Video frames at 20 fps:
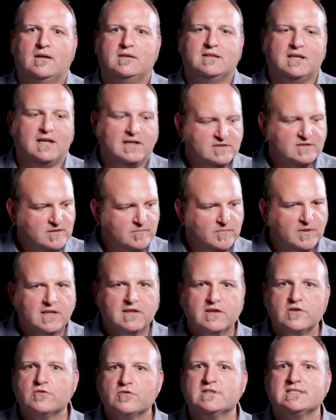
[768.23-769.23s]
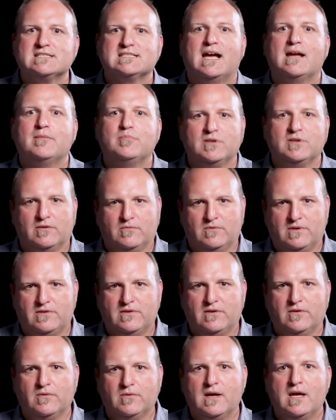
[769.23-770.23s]
Take somebody that you're discipling with
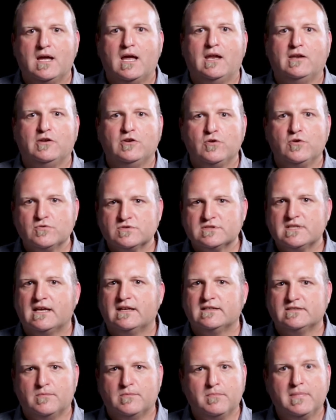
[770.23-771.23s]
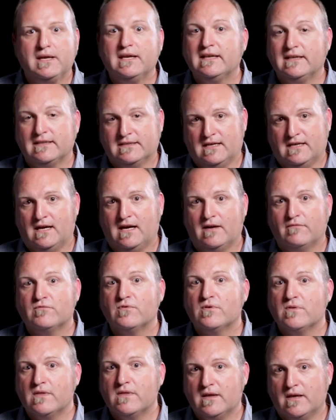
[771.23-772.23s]
you and use that as a meeting time
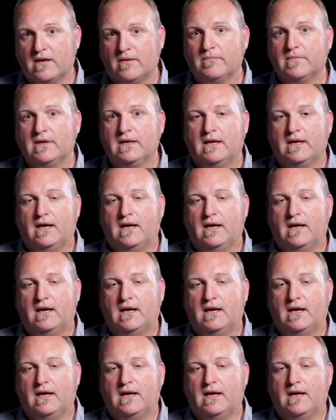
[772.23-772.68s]
for them.